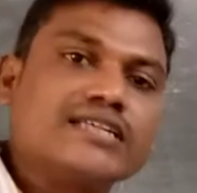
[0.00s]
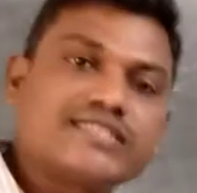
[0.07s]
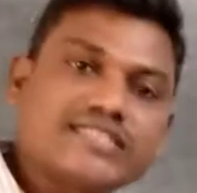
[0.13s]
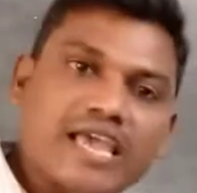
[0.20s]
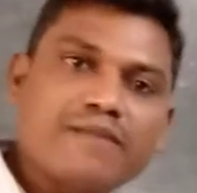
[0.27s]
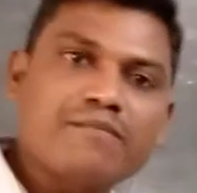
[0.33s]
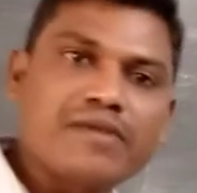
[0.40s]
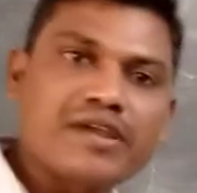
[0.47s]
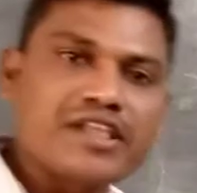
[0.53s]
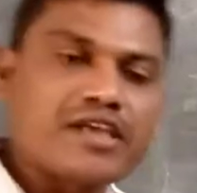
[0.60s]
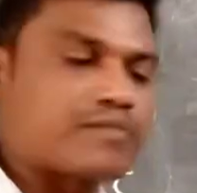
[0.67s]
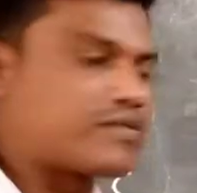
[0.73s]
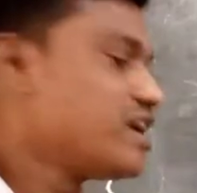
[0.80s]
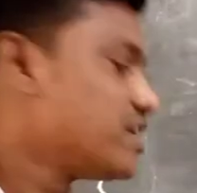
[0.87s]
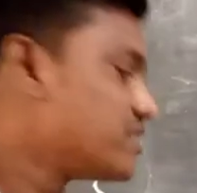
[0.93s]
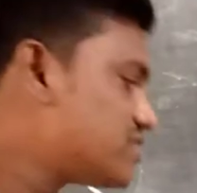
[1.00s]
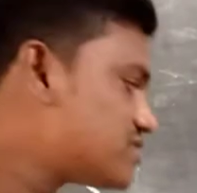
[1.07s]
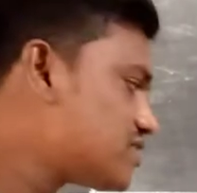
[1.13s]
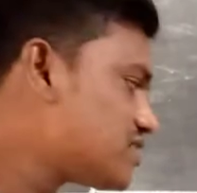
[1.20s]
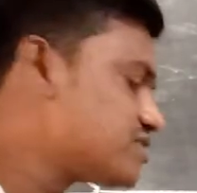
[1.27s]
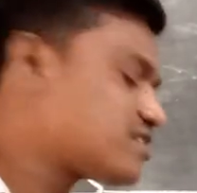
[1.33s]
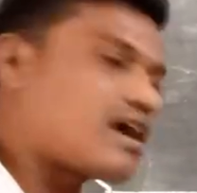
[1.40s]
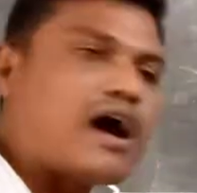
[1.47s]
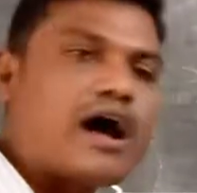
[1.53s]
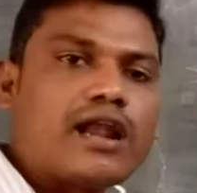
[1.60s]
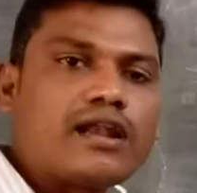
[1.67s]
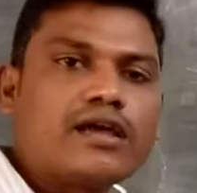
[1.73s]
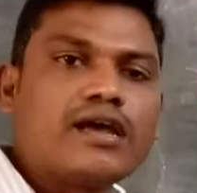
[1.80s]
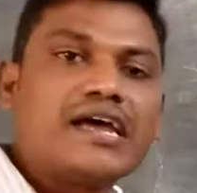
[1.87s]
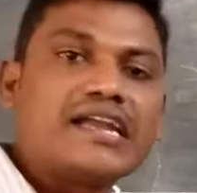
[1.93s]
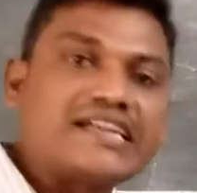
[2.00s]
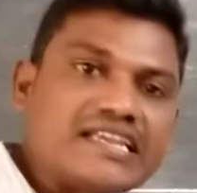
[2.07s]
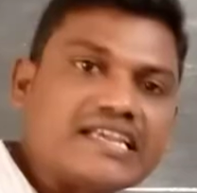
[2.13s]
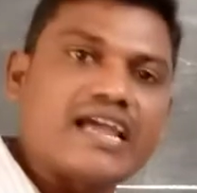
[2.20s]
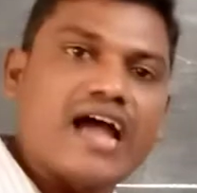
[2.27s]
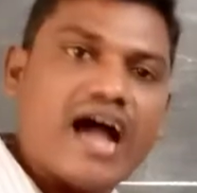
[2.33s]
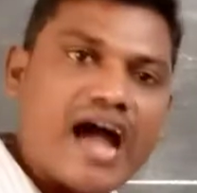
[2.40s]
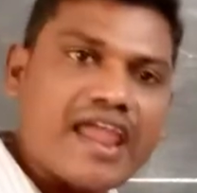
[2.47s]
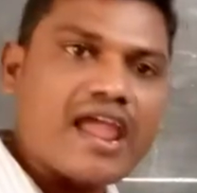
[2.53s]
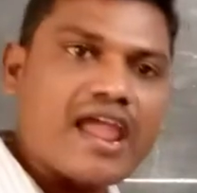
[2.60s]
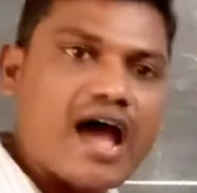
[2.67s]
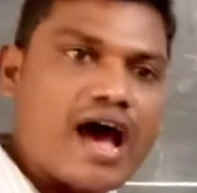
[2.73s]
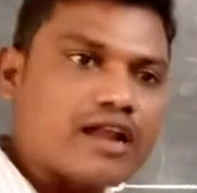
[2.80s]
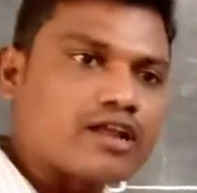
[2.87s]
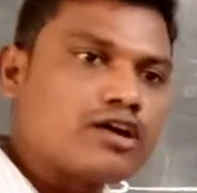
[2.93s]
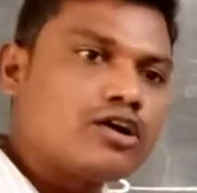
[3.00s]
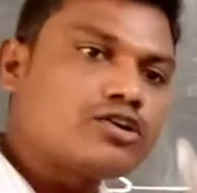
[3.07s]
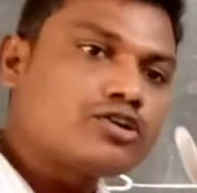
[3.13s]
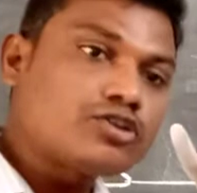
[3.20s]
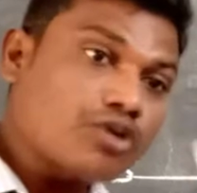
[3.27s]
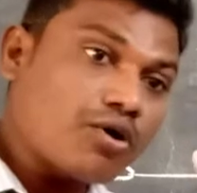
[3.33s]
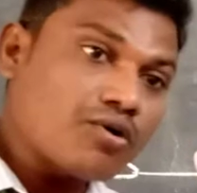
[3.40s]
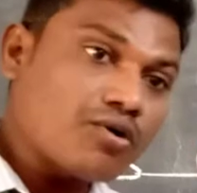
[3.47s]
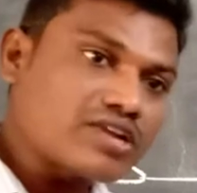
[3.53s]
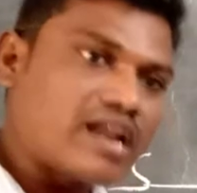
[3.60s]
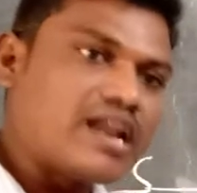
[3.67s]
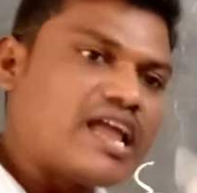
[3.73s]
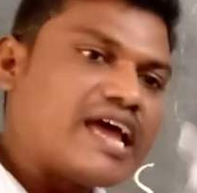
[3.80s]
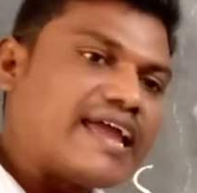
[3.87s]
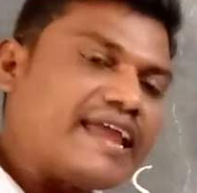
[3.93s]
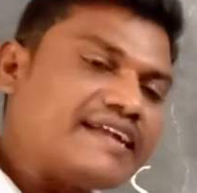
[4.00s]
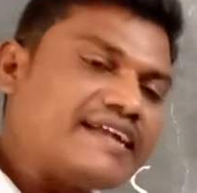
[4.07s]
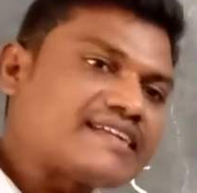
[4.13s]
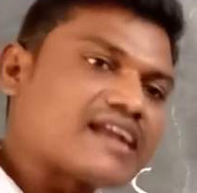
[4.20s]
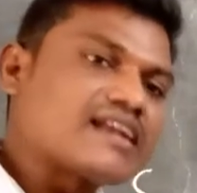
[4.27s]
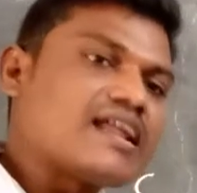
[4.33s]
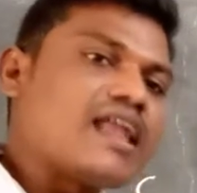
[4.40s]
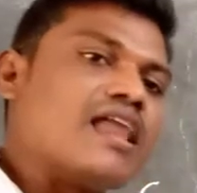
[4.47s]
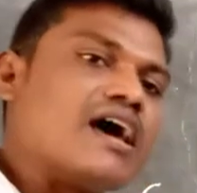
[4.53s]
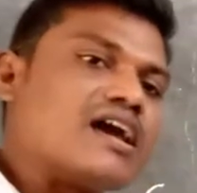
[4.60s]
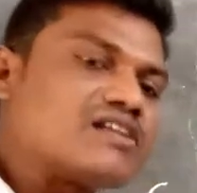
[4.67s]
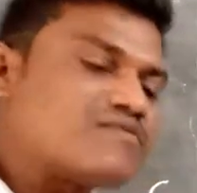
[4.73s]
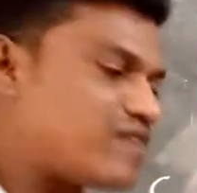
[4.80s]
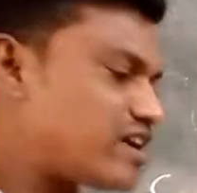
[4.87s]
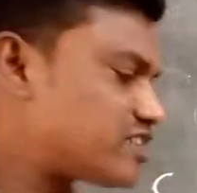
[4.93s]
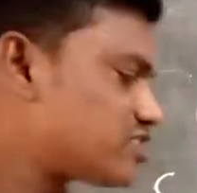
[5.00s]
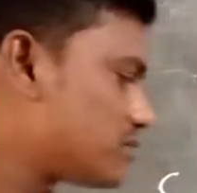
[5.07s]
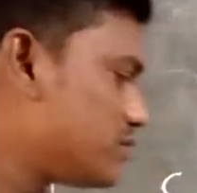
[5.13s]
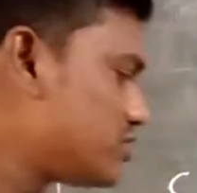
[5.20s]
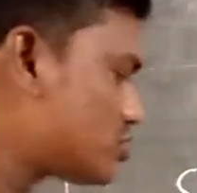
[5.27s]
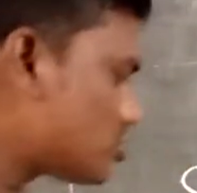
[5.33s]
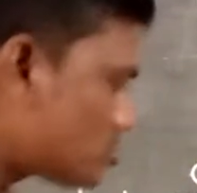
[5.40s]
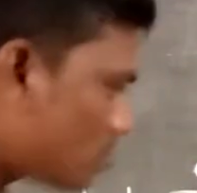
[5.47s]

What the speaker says: same medium. This is called TIR, total internal reflection. Means